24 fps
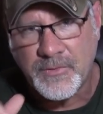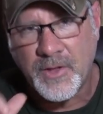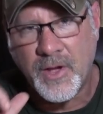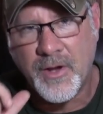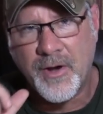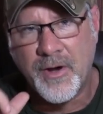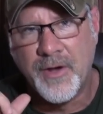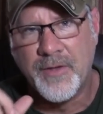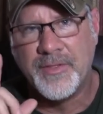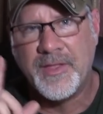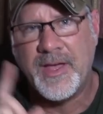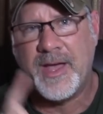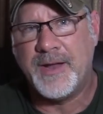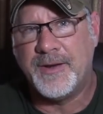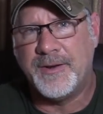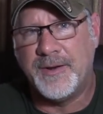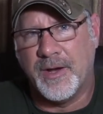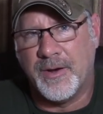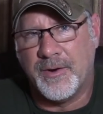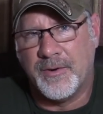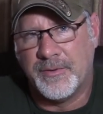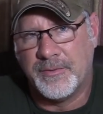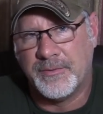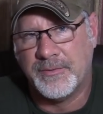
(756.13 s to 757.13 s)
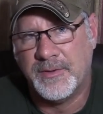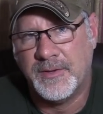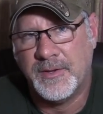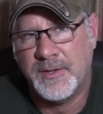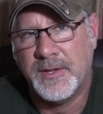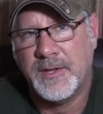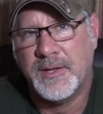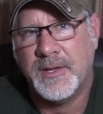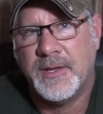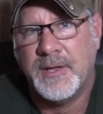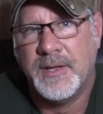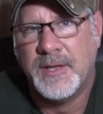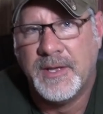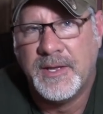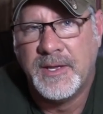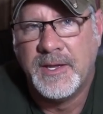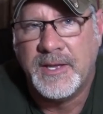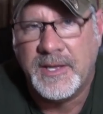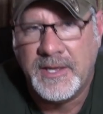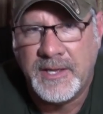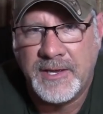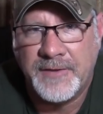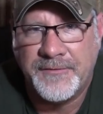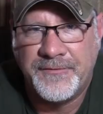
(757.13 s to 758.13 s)
On that note,
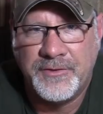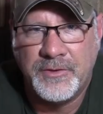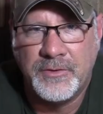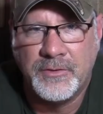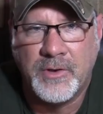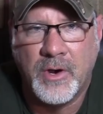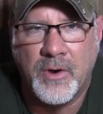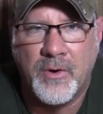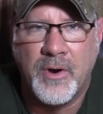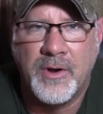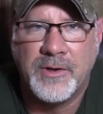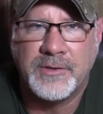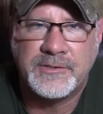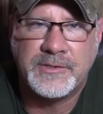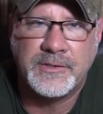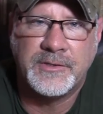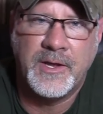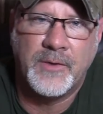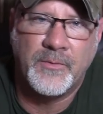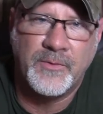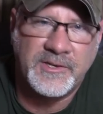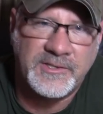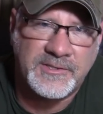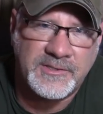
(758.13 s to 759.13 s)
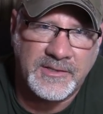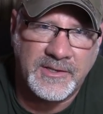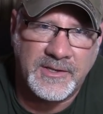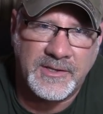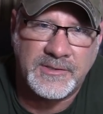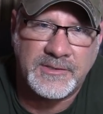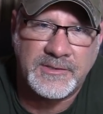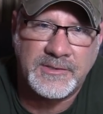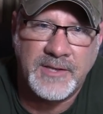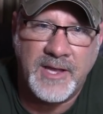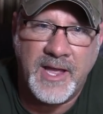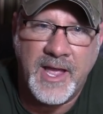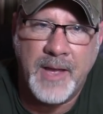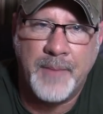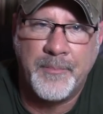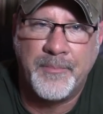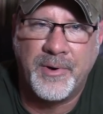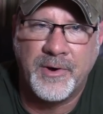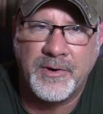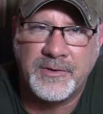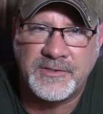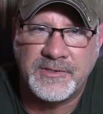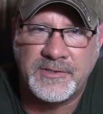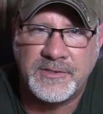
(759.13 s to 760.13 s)
if you go onto the wish list and
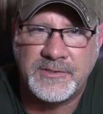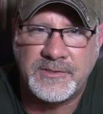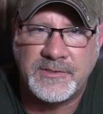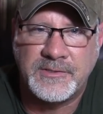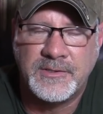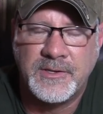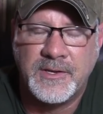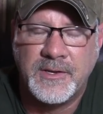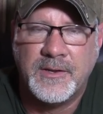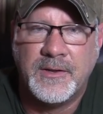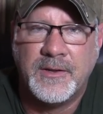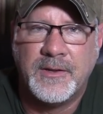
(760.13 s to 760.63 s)
purchase